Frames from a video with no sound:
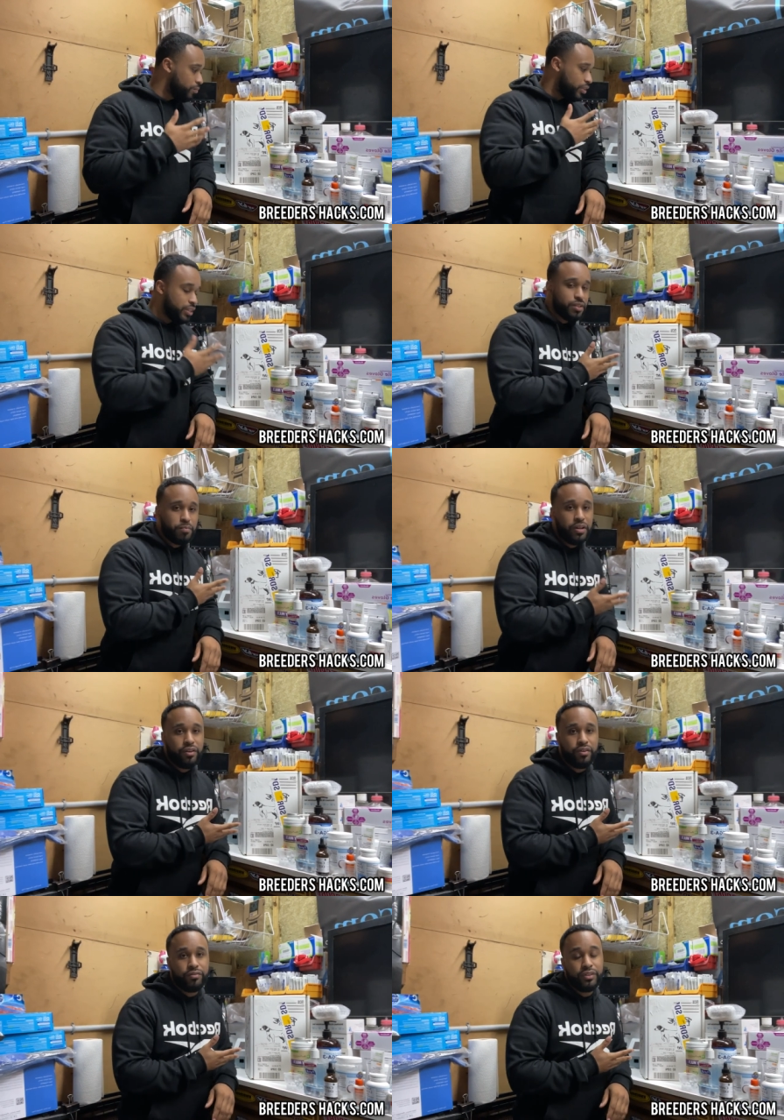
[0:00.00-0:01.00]
this has
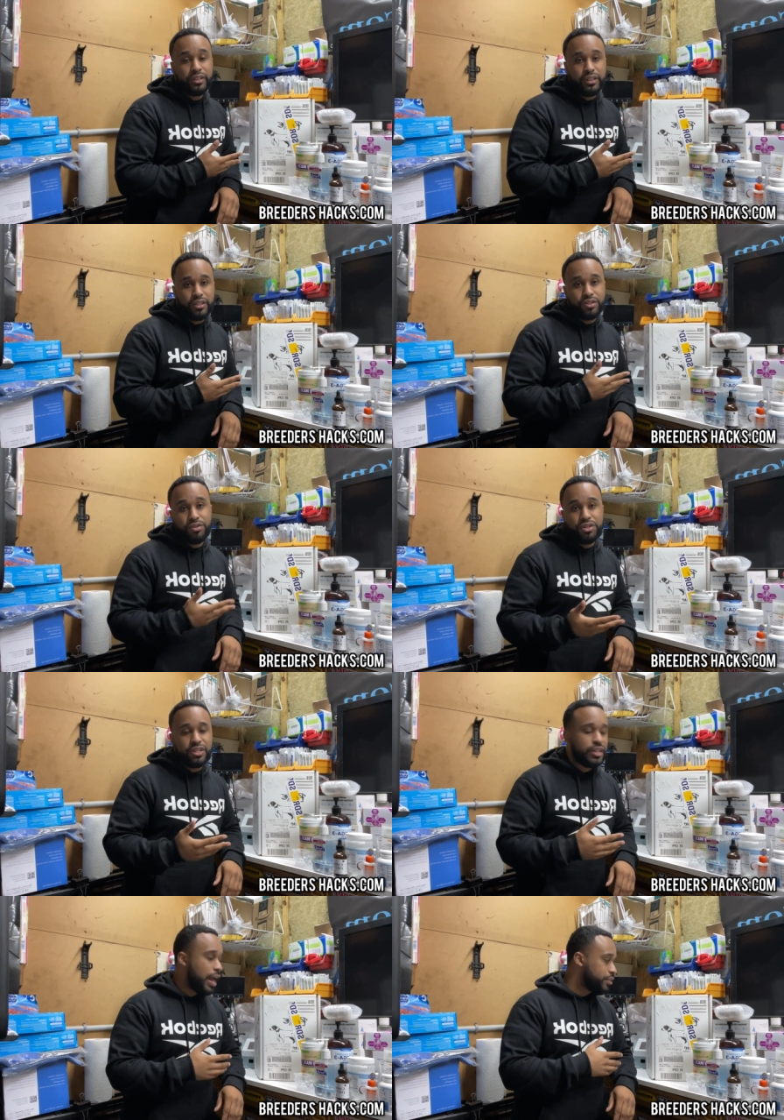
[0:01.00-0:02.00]
been really the
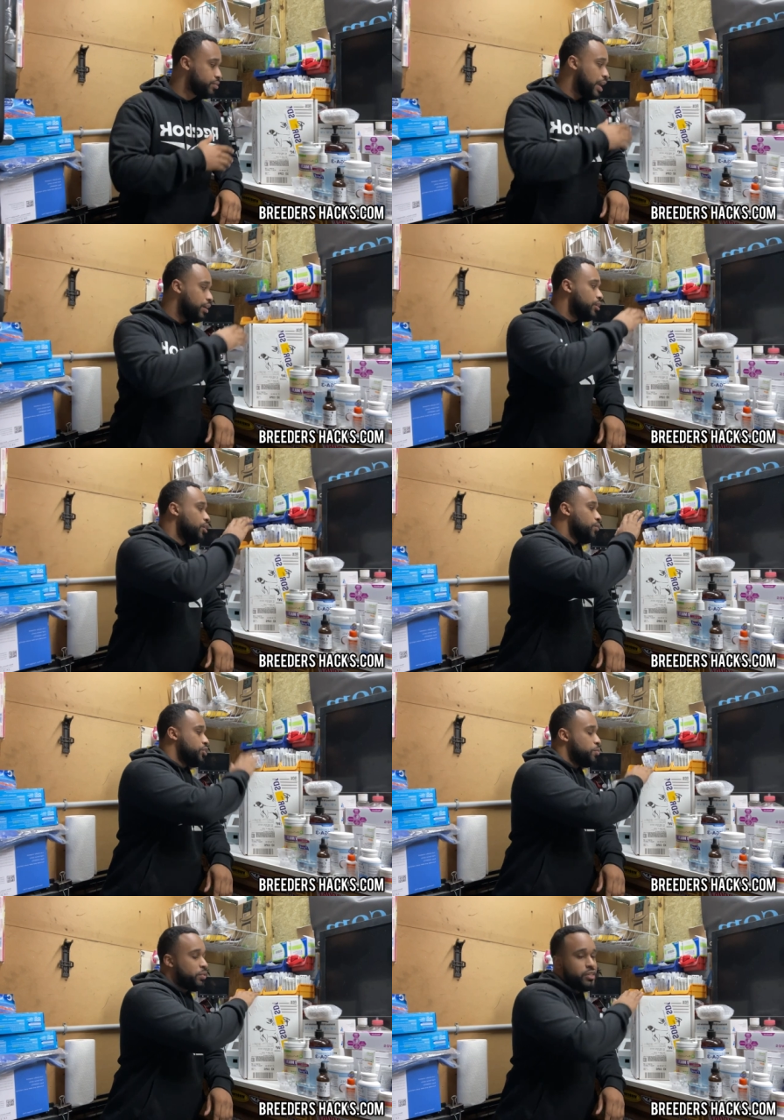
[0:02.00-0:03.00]
solution to that. So now we're
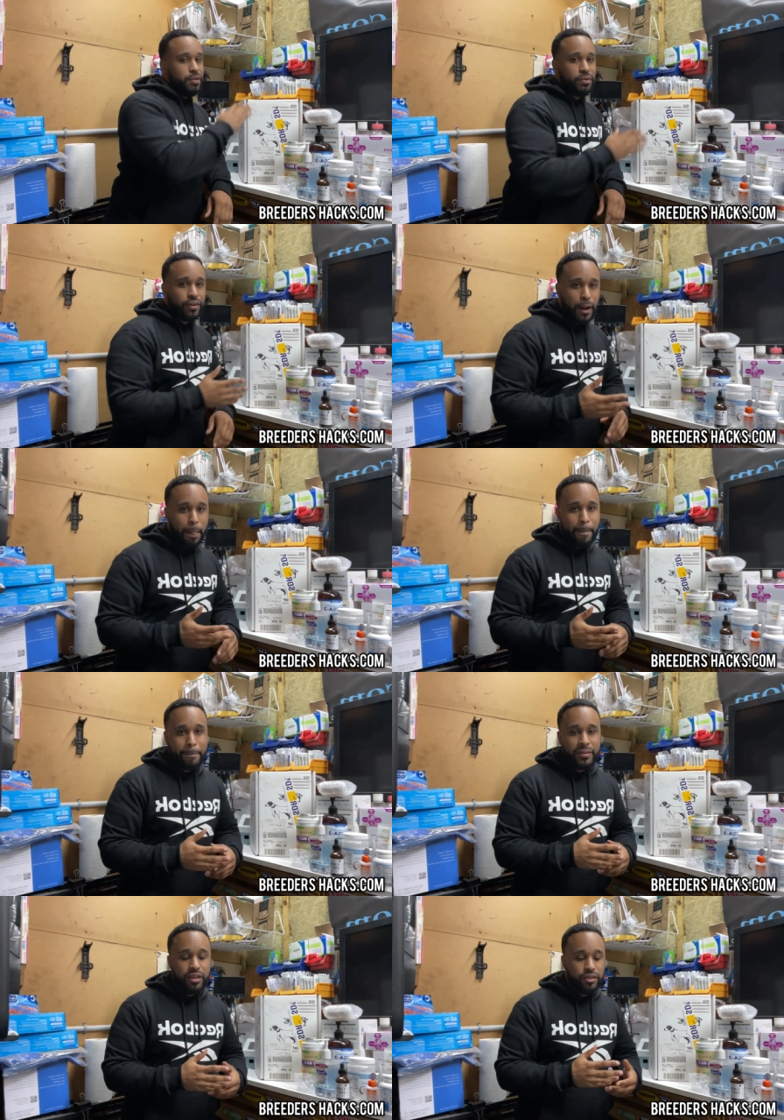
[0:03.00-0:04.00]
shipping semen, right?
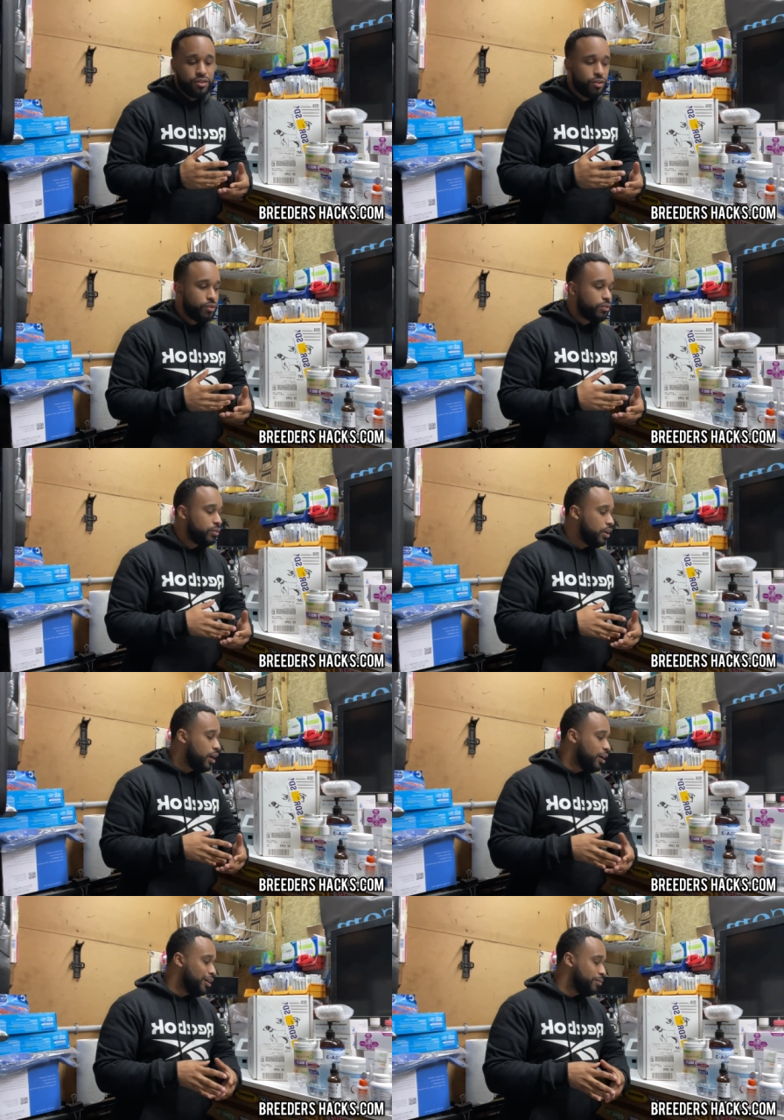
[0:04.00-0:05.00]
So
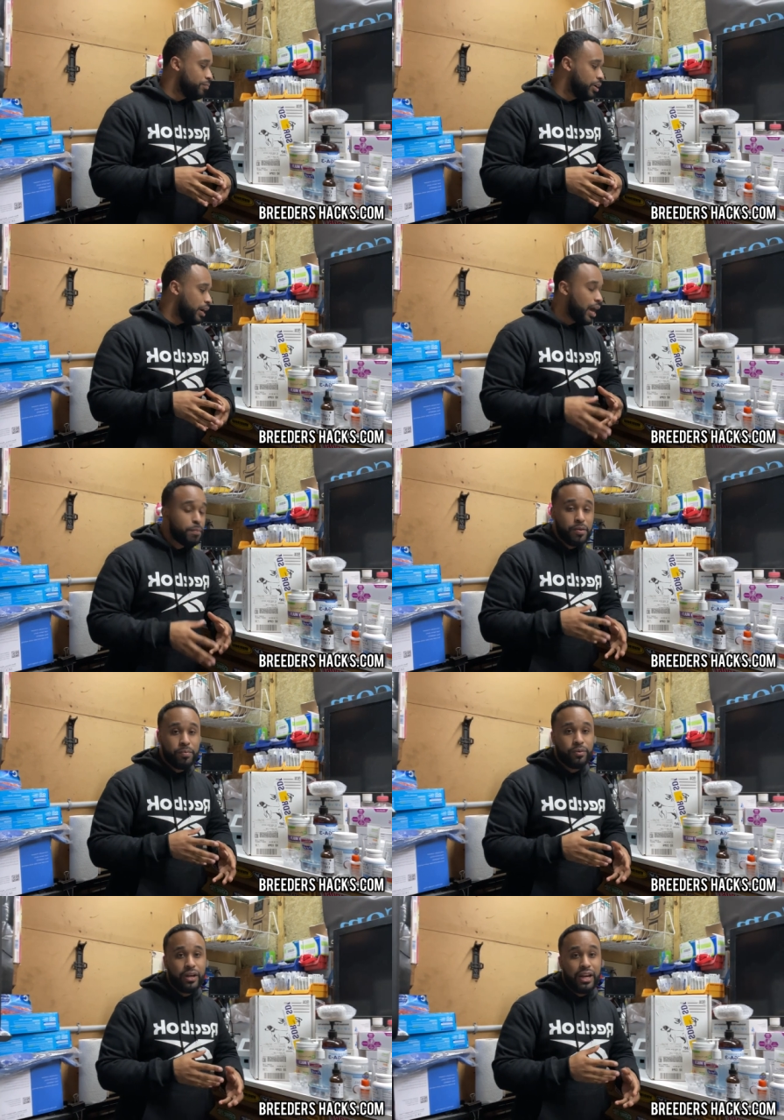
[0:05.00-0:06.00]
a lot of
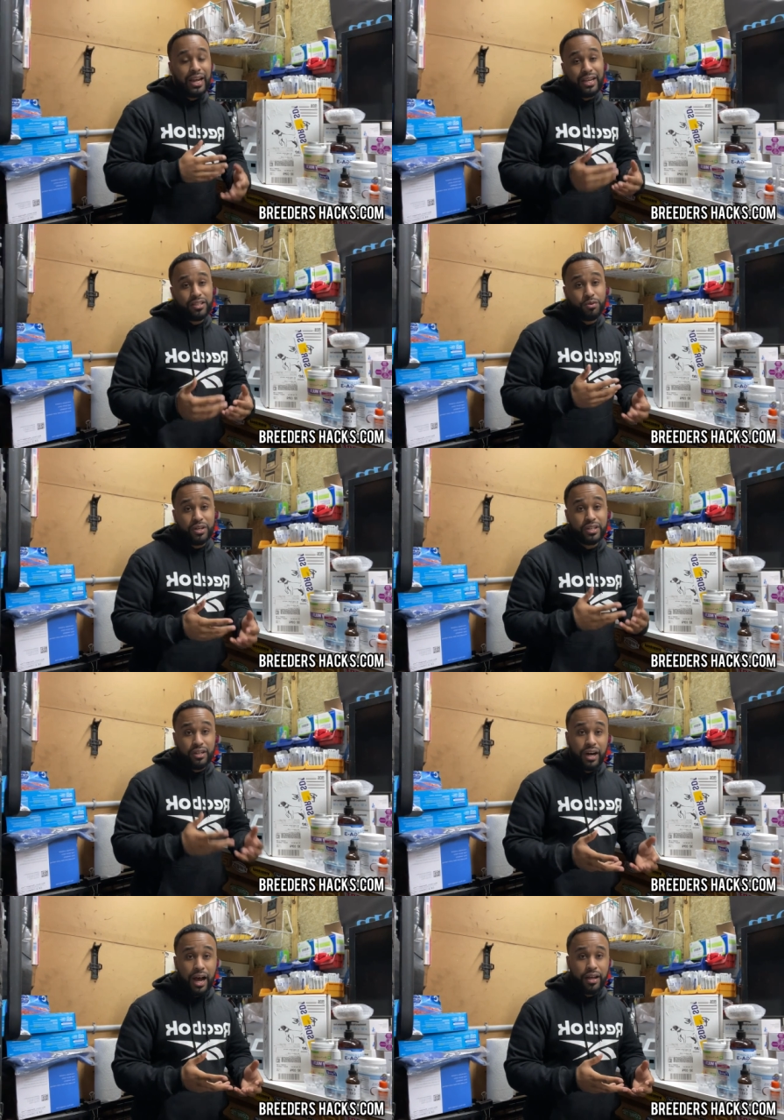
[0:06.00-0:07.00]
people, and I get this question
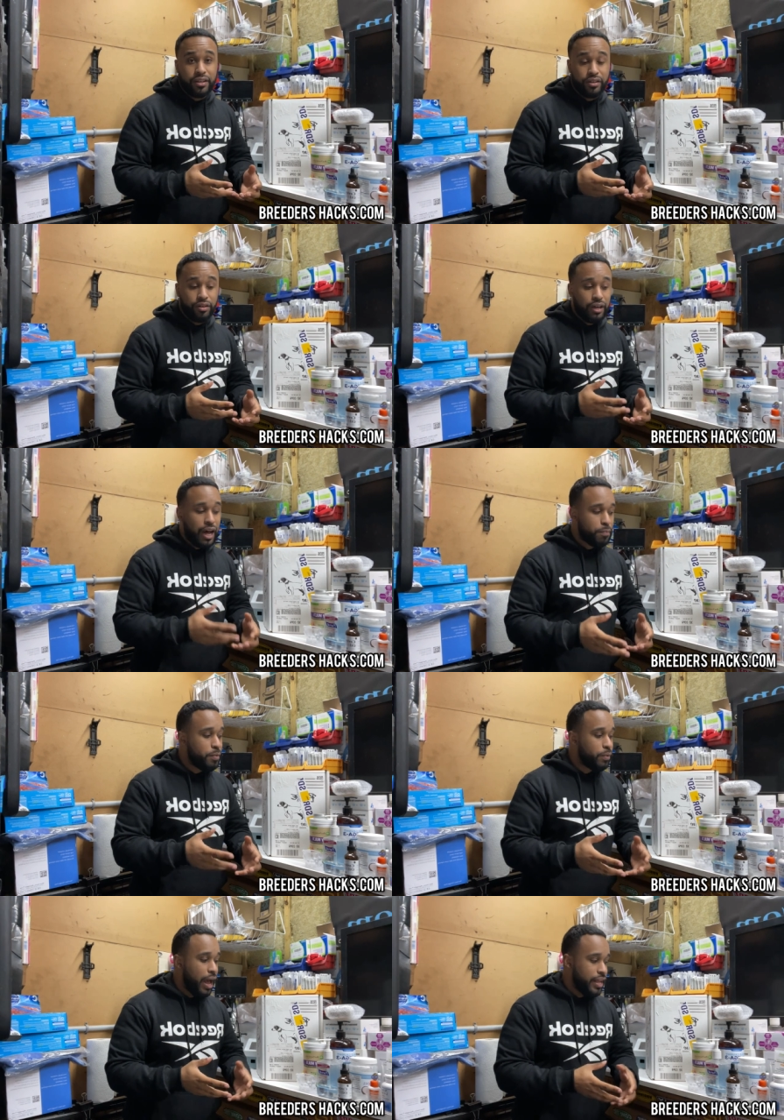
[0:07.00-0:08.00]
a lot, a lot of
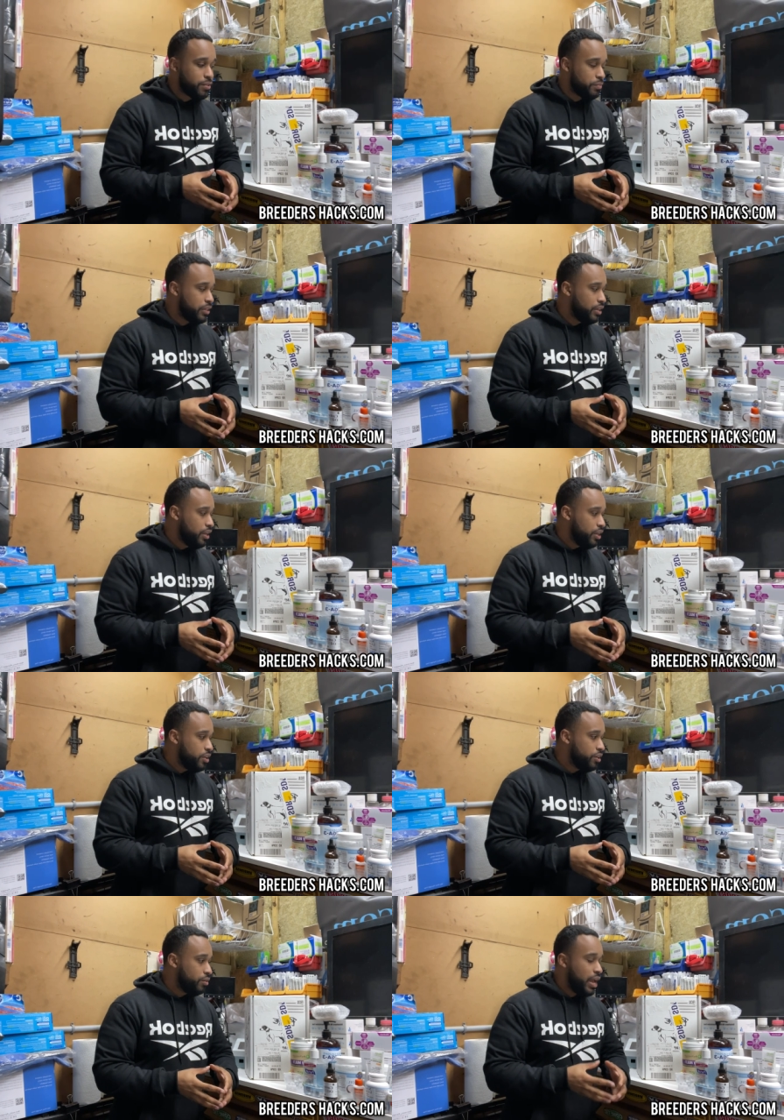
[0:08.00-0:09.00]
people ask me,
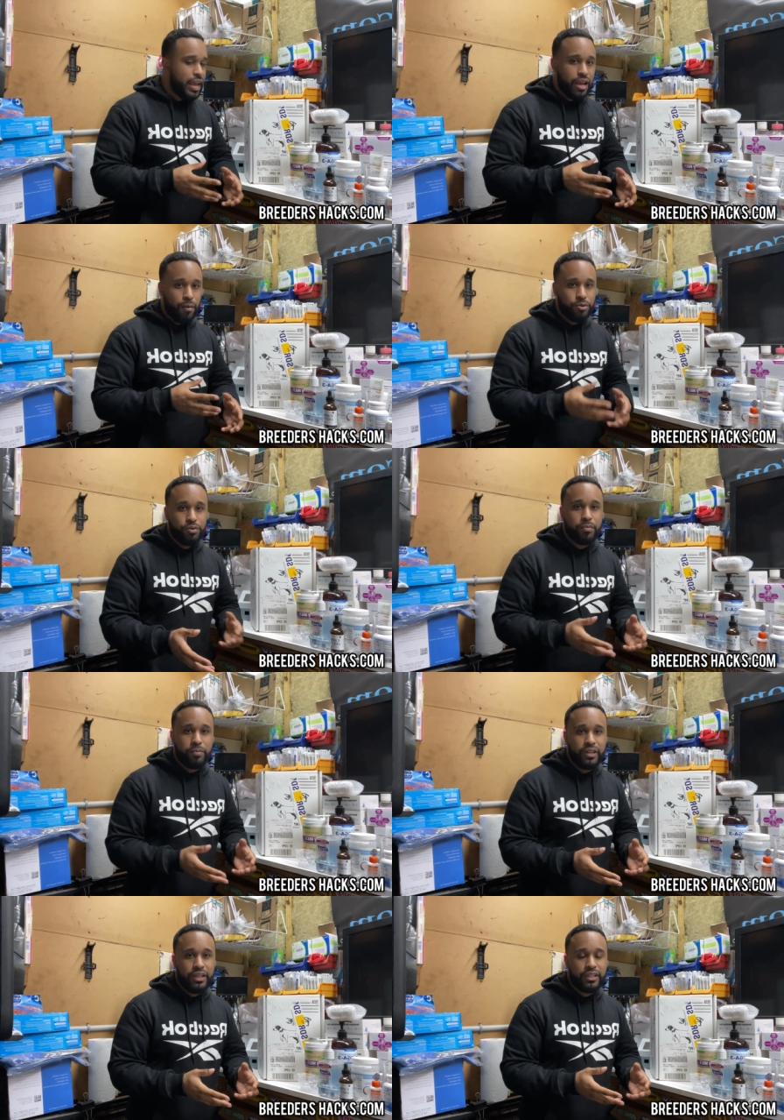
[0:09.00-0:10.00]
hey, I'm doing a
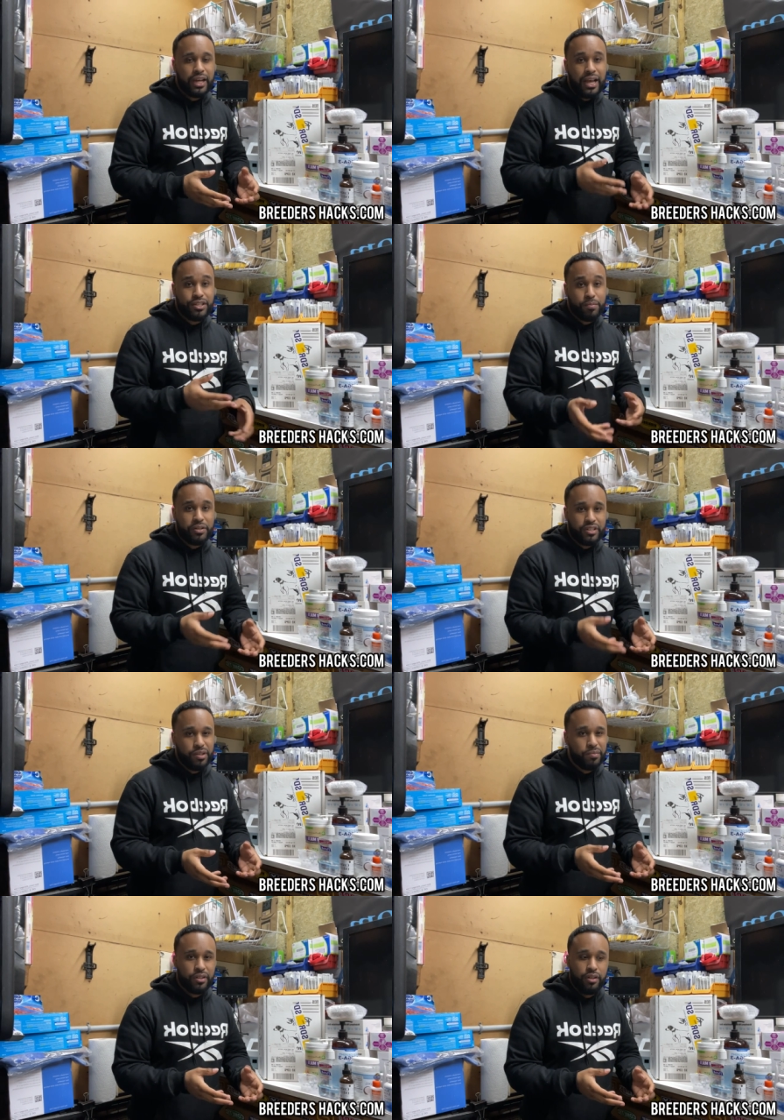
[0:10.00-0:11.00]
breeding, the guy's shipping the
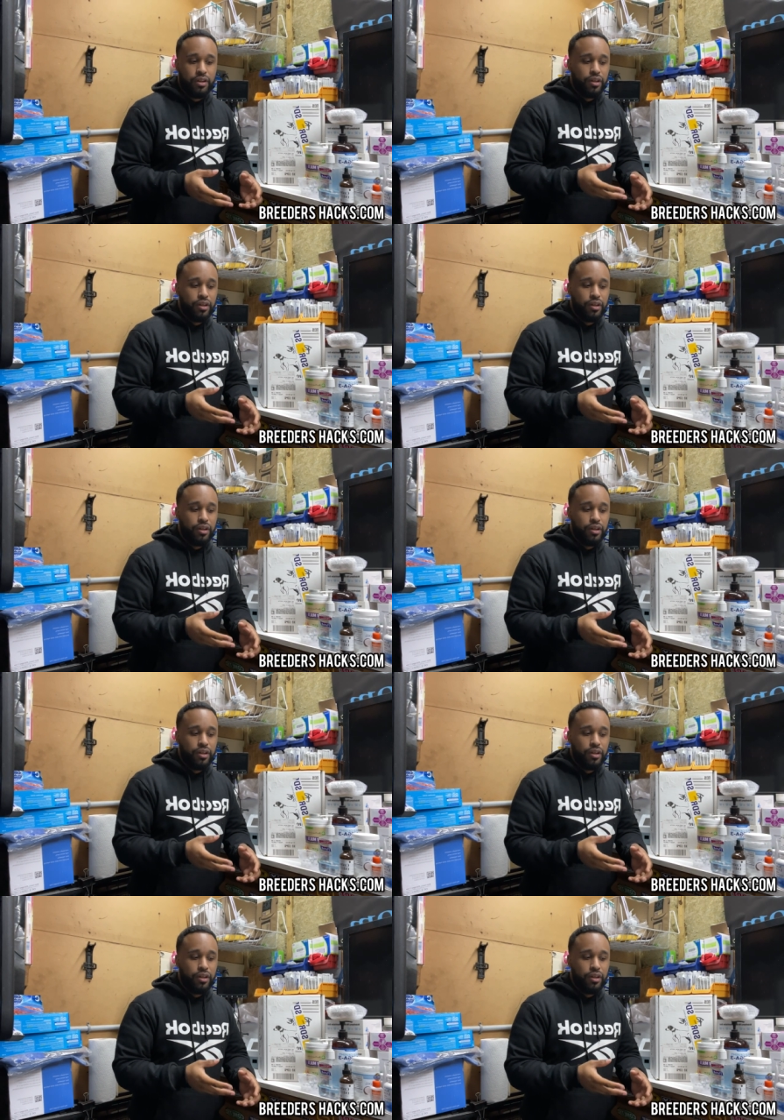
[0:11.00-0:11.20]
semen,